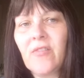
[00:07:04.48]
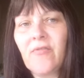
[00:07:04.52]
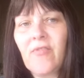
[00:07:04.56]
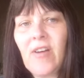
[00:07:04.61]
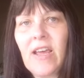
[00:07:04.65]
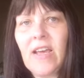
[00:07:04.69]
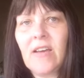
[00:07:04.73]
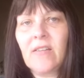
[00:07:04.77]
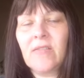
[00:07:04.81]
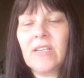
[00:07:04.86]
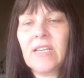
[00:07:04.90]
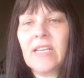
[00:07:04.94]

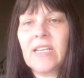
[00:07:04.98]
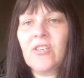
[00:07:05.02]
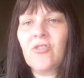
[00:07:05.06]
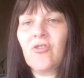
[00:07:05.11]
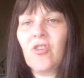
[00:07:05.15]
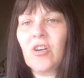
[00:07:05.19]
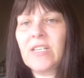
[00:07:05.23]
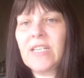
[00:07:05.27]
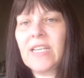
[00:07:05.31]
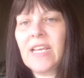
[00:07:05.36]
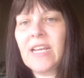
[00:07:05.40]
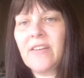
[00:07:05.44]
around and
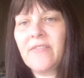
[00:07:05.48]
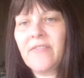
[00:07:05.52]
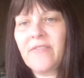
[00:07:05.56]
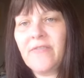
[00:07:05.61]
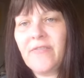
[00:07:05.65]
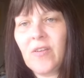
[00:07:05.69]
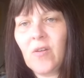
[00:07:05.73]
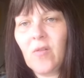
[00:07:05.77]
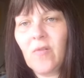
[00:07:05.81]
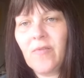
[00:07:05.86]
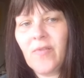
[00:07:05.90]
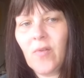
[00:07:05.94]
trying to get a
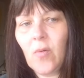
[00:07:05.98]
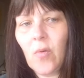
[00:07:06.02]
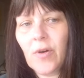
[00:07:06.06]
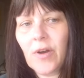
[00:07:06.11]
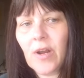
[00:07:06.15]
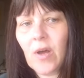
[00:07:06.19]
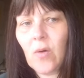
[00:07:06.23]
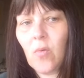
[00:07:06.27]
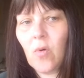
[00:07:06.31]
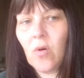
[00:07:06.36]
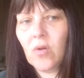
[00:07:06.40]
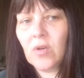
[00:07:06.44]
feel for what
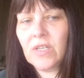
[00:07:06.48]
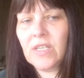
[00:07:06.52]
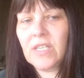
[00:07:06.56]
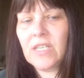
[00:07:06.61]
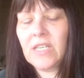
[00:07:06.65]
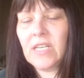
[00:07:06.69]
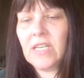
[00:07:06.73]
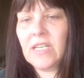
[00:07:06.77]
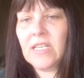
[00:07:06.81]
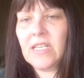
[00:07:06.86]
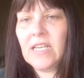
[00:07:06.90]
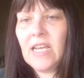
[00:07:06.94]
I
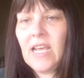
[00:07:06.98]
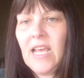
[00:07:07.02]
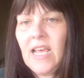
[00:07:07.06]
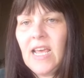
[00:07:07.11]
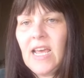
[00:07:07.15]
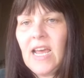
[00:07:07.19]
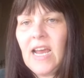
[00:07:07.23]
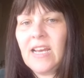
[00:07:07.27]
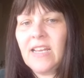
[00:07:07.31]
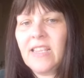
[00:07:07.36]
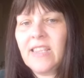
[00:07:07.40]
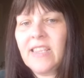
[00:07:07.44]
wanted.
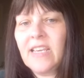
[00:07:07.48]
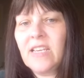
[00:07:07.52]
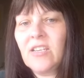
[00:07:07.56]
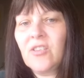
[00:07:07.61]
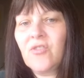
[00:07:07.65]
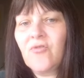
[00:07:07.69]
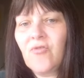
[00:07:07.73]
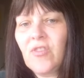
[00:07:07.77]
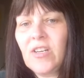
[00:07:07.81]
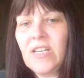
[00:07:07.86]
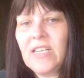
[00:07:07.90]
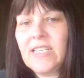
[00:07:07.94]
And
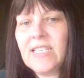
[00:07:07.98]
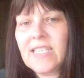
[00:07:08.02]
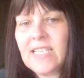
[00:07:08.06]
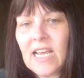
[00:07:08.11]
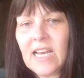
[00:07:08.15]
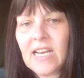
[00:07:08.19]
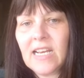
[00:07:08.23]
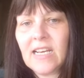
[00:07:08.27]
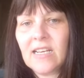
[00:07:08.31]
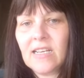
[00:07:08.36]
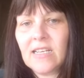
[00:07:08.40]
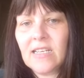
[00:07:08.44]
things really
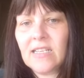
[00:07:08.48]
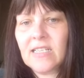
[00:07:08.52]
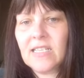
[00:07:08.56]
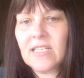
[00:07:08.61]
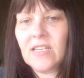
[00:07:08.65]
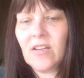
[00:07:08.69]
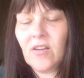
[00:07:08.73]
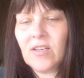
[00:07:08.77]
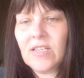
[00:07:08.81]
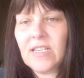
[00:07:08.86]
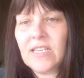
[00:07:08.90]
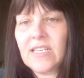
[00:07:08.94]

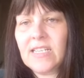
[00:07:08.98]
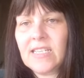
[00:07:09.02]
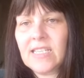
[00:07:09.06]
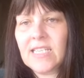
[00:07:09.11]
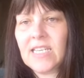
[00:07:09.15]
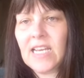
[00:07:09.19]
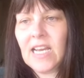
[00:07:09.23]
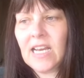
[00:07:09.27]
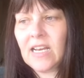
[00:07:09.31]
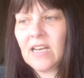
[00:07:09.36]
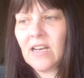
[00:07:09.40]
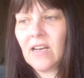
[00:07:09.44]
started to
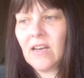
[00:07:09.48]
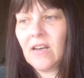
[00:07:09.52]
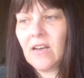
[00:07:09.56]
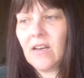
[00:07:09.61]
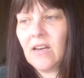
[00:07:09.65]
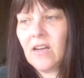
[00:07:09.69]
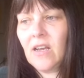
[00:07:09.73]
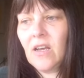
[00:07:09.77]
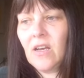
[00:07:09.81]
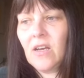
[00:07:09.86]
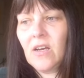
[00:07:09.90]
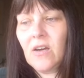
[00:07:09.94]
settle
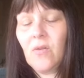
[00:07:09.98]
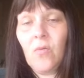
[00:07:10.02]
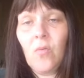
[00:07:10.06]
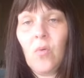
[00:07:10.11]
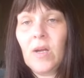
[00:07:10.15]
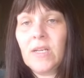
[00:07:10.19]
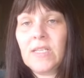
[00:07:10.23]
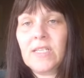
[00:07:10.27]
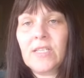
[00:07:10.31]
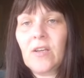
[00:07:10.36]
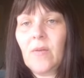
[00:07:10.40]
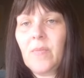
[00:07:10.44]

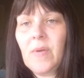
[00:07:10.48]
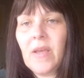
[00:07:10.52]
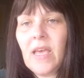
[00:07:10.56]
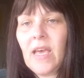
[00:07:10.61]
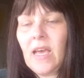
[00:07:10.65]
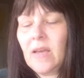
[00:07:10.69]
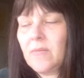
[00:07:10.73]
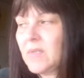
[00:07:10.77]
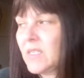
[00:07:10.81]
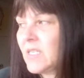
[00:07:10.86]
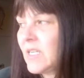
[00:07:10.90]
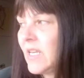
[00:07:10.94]
once I
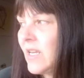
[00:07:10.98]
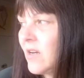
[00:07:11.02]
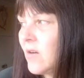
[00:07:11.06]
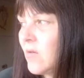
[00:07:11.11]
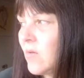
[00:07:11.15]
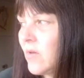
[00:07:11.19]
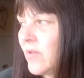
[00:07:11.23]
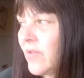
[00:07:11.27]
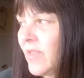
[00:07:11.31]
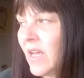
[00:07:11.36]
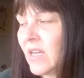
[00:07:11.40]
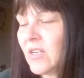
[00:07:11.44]
became
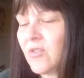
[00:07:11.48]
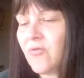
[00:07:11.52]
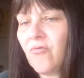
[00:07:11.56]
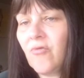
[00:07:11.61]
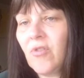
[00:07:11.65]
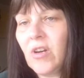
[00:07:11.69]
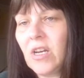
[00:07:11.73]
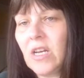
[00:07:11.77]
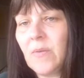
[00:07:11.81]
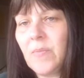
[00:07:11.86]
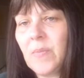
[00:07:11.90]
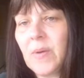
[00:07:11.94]
single, and that's
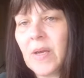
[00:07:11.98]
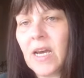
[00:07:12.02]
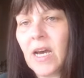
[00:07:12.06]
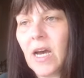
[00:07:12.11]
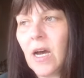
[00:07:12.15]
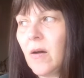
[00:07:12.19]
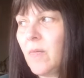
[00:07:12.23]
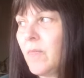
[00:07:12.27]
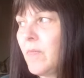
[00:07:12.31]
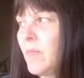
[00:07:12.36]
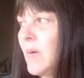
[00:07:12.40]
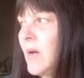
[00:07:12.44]
really
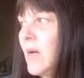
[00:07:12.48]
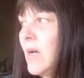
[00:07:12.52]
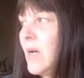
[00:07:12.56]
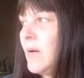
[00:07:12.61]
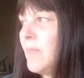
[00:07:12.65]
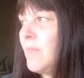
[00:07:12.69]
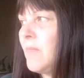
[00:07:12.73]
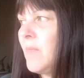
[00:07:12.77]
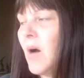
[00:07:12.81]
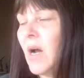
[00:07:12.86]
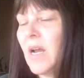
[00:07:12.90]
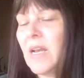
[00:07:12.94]
become
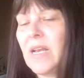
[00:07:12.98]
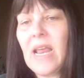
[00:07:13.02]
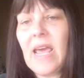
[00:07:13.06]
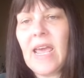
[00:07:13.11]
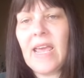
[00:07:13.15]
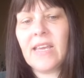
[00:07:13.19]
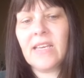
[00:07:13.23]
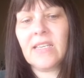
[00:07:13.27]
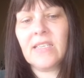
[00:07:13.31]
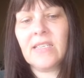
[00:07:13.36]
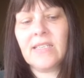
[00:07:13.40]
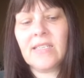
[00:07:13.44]
my
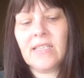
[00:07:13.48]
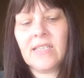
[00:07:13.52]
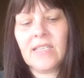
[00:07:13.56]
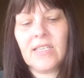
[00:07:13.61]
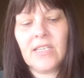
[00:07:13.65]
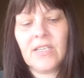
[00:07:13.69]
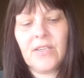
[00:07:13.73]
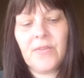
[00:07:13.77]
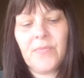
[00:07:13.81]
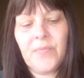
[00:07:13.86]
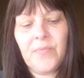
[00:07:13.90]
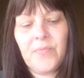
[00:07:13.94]

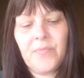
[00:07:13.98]
next,